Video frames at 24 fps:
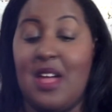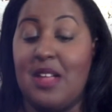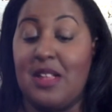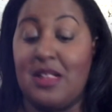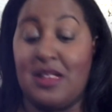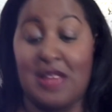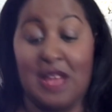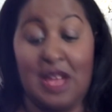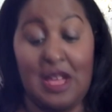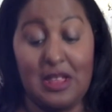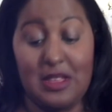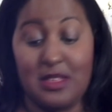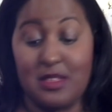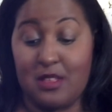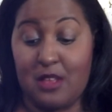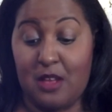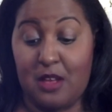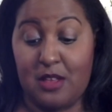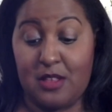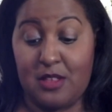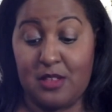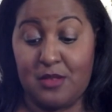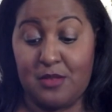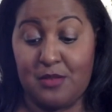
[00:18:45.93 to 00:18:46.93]
That is
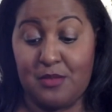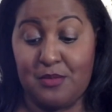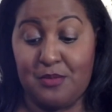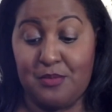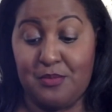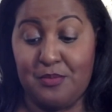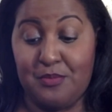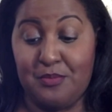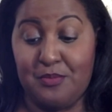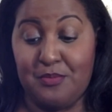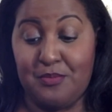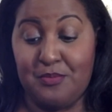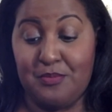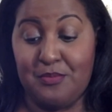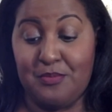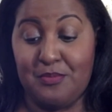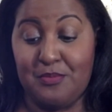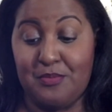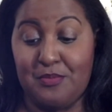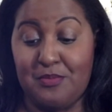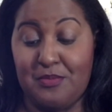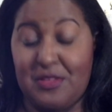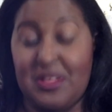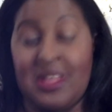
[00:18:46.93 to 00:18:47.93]
awesome.
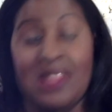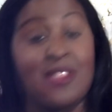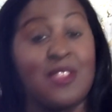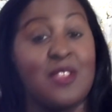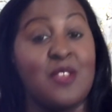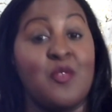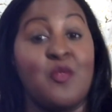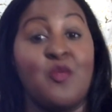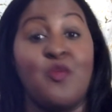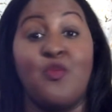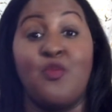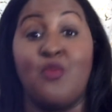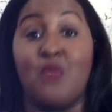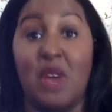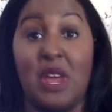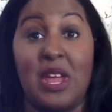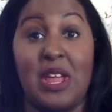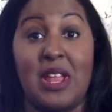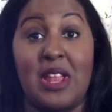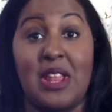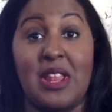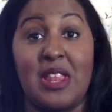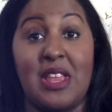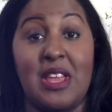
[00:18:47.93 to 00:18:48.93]
That's
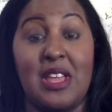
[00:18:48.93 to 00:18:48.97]
great.